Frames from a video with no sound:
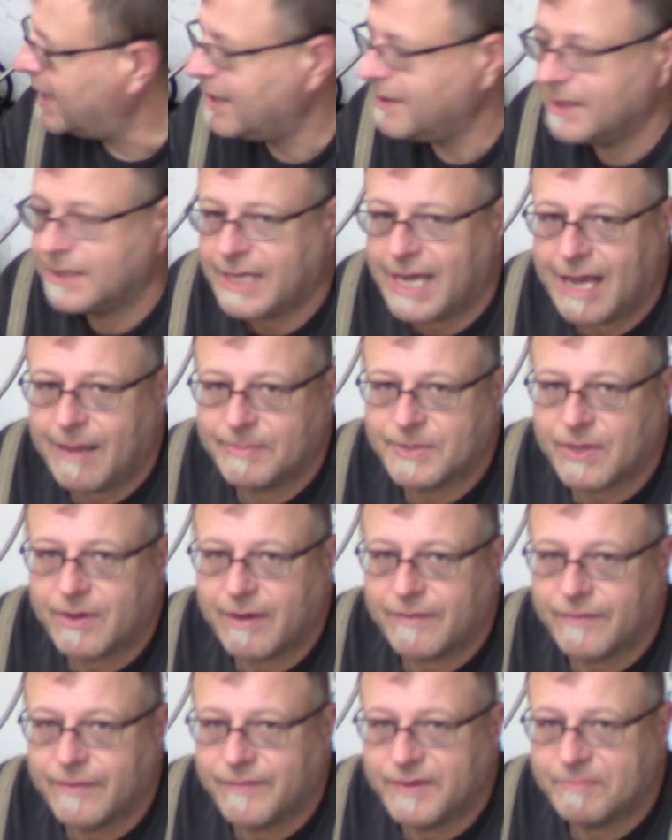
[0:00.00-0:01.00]
the top's
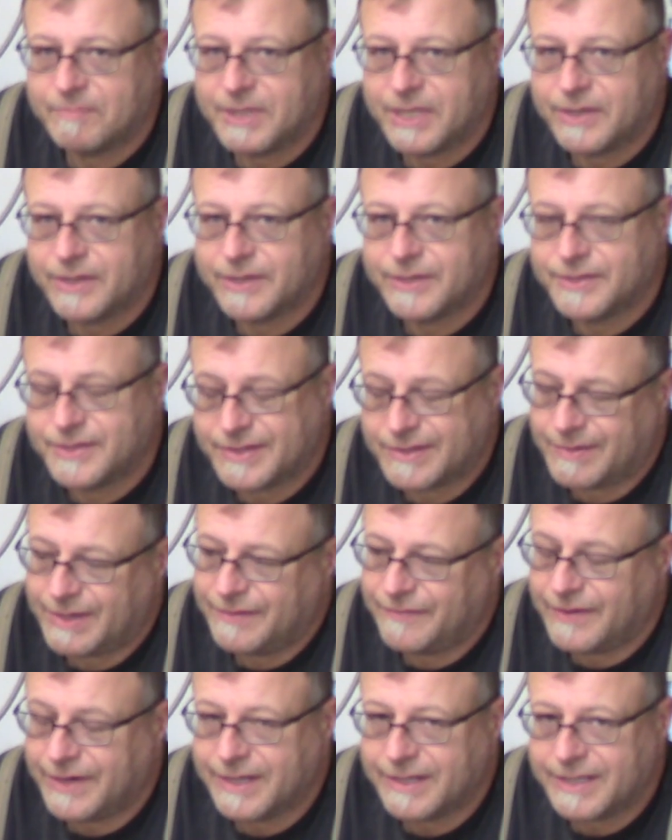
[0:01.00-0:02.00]
off of it because,
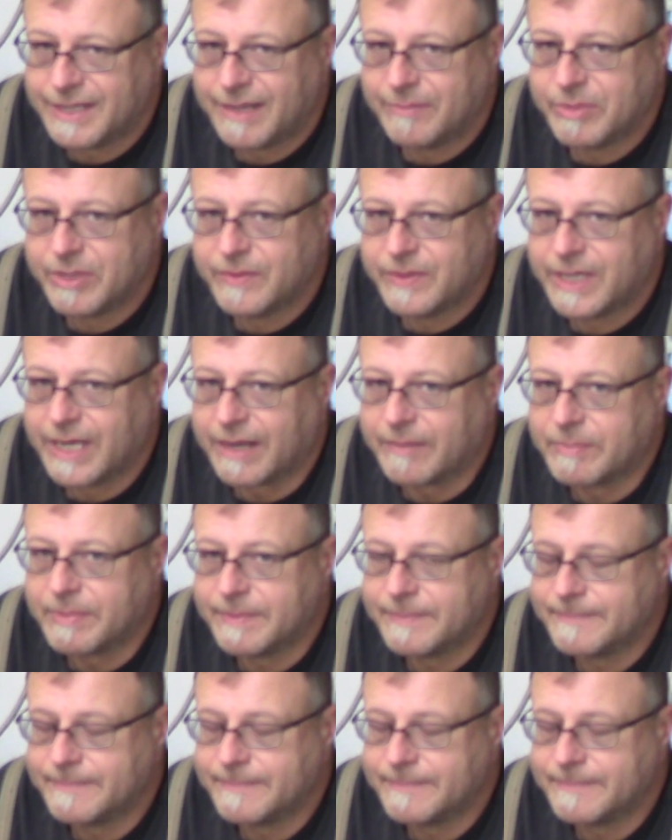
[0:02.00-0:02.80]
quite frankly, I blew it up.